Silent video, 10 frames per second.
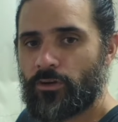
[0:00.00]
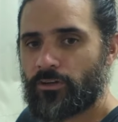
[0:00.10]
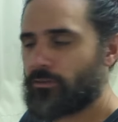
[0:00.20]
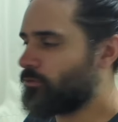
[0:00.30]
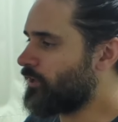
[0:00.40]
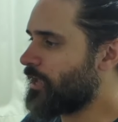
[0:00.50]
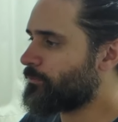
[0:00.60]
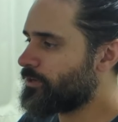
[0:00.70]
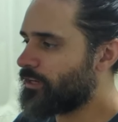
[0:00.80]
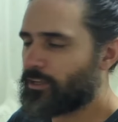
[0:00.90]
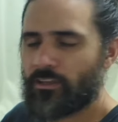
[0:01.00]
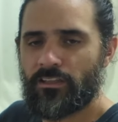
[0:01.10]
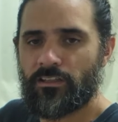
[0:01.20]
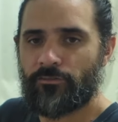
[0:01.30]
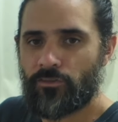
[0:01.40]
or library, like
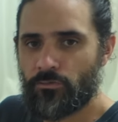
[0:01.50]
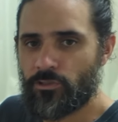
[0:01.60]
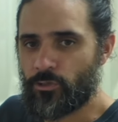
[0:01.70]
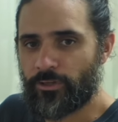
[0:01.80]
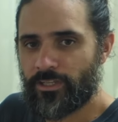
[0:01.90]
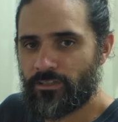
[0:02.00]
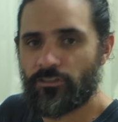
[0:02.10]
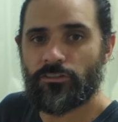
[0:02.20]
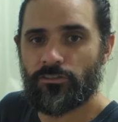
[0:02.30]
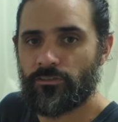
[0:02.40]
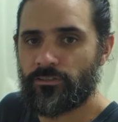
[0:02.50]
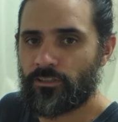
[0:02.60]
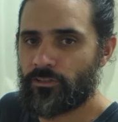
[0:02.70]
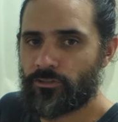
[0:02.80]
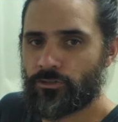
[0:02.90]
if you enjoy it, just use it.
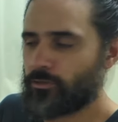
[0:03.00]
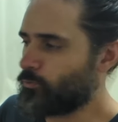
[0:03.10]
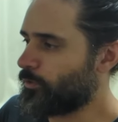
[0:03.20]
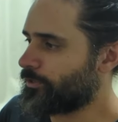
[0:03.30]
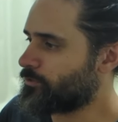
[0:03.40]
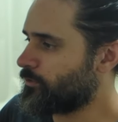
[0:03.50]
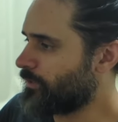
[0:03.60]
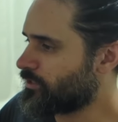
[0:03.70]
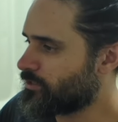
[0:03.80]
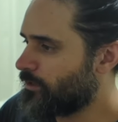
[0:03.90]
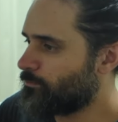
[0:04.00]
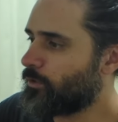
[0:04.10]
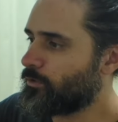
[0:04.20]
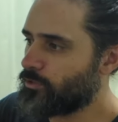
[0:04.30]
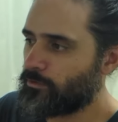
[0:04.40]
You just shouldn't worry too much.
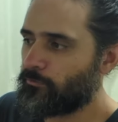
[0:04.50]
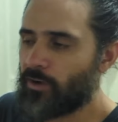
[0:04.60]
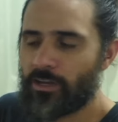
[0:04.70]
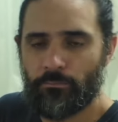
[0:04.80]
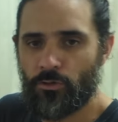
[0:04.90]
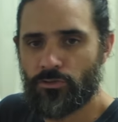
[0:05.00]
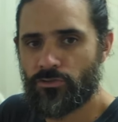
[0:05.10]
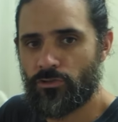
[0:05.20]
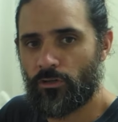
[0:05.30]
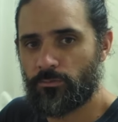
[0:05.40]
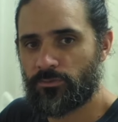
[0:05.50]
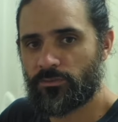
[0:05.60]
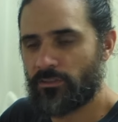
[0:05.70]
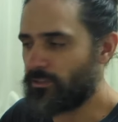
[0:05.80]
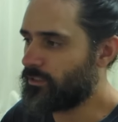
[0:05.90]
You can find most jobs
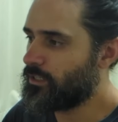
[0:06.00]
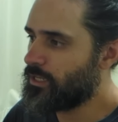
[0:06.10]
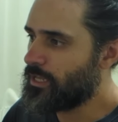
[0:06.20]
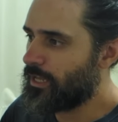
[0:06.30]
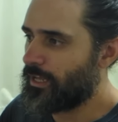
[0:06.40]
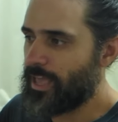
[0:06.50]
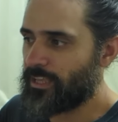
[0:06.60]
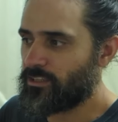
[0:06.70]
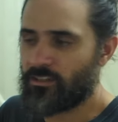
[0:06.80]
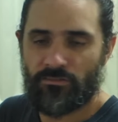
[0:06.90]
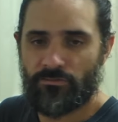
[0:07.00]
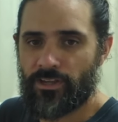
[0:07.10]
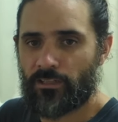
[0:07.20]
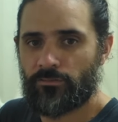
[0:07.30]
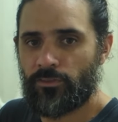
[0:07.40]
in Angular,
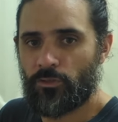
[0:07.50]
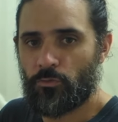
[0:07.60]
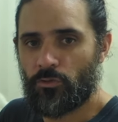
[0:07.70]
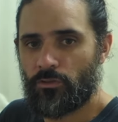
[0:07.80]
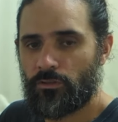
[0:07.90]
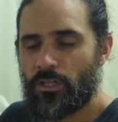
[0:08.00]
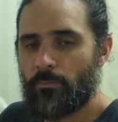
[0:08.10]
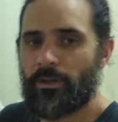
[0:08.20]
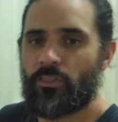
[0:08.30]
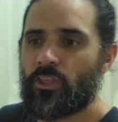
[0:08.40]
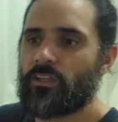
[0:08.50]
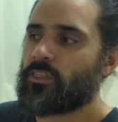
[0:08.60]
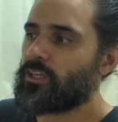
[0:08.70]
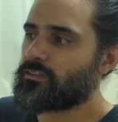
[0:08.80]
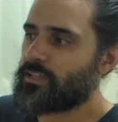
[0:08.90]
React, Vue, or but I think
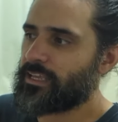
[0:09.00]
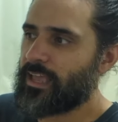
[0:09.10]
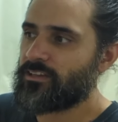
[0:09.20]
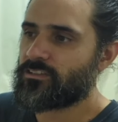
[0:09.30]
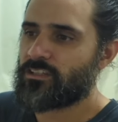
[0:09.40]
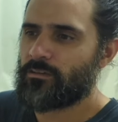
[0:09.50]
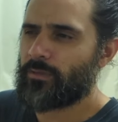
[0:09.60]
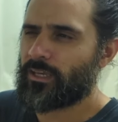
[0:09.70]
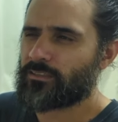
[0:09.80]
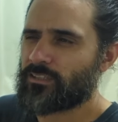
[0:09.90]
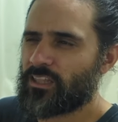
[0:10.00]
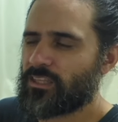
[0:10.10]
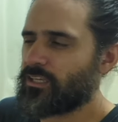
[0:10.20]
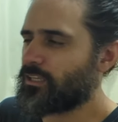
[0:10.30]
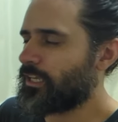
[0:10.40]
things like HTMX, I
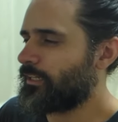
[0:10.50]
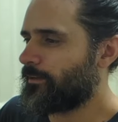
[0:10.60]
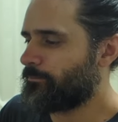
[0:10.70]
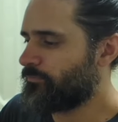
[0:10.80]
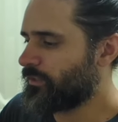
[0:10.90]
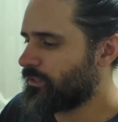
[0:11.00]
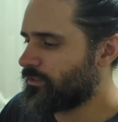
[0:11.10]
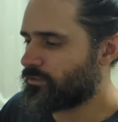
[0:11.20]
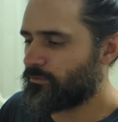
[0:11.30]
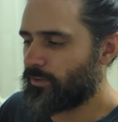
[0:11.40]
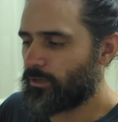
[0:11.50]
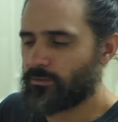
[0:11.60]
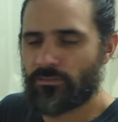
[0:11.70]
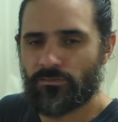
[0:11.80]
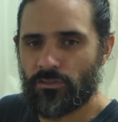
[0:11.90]
think, and Svelte,
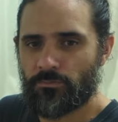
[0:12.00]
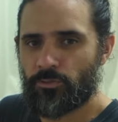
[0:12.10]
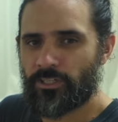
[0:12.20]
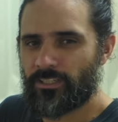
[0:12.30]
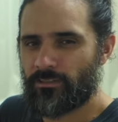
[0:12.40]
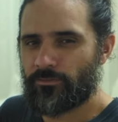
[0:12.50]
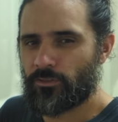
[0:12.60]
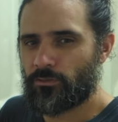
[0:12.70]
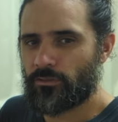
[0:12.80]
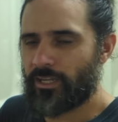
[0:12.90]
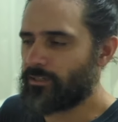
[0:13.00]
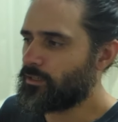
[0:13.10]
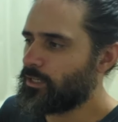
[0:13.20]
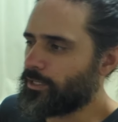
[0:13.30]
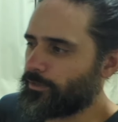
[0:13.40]
it's pretty difficult. And
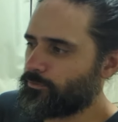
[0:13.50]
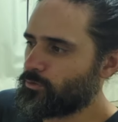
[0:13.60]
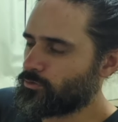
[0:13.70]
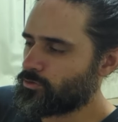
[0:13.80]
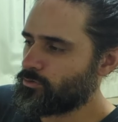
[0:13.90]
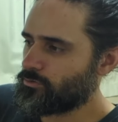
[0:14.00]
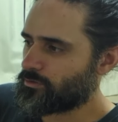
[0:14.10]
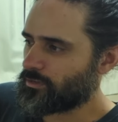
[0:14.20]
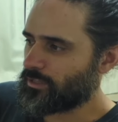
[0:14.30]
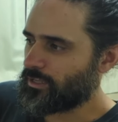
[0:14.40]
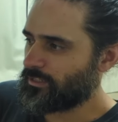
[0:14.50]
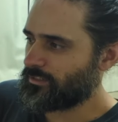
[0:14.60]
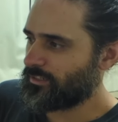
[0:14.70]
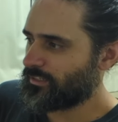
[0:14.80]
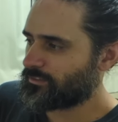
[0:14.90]
if you choose
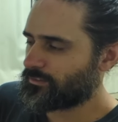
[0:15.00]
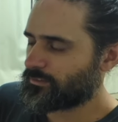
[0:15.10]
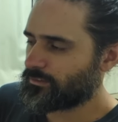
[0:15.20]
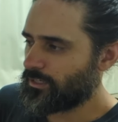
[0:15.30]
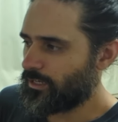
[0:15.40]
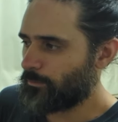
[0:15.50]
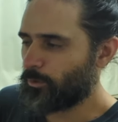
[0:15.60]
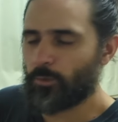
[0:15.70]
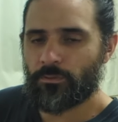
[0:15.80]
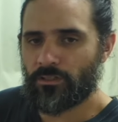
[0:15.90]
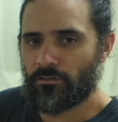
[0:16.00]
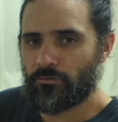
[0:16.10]
less popular